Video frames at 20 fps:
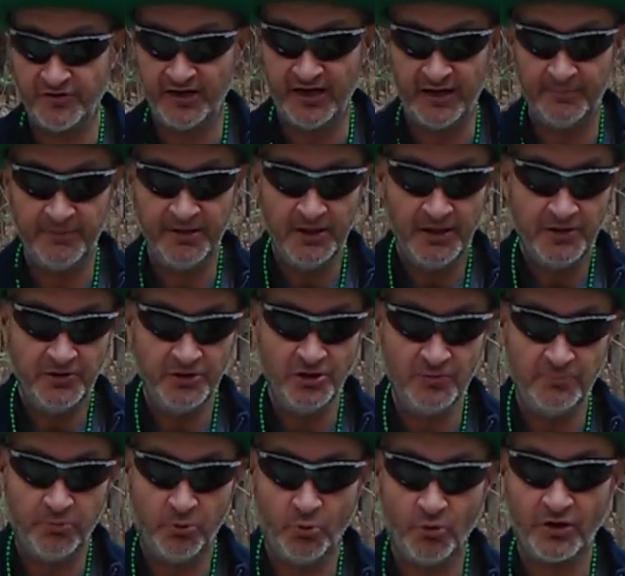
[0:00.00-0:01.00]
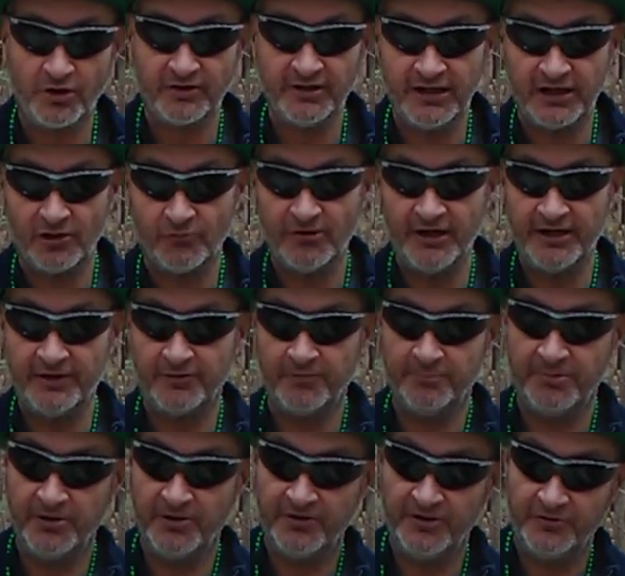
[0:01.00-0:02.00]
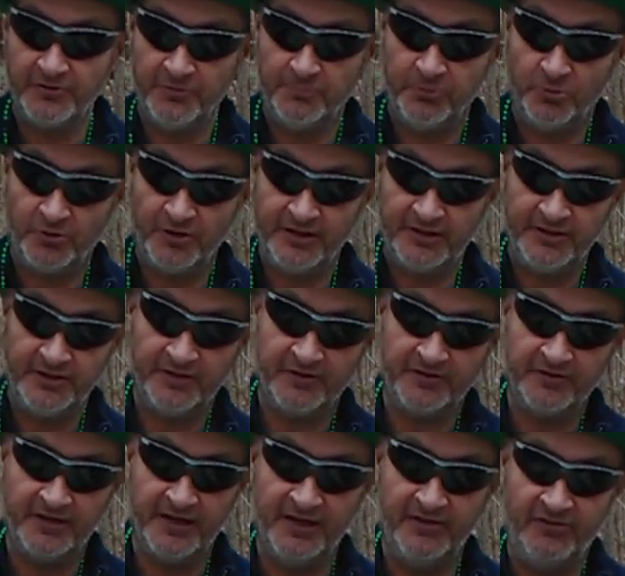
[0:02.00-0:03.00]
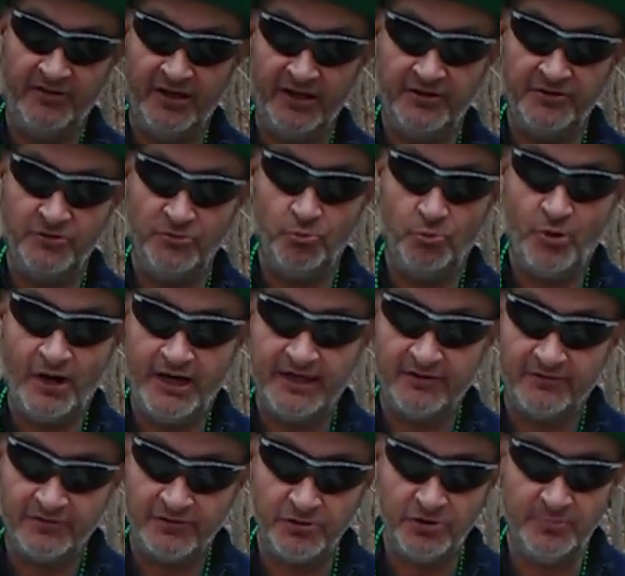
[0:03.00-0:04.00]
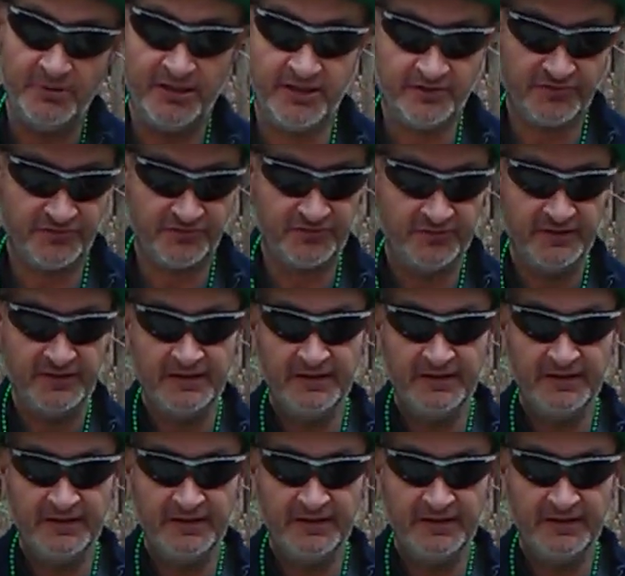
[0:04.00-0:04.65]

to them, you pour it like a regular beer that you pour in here, and then you wait 2 minutes,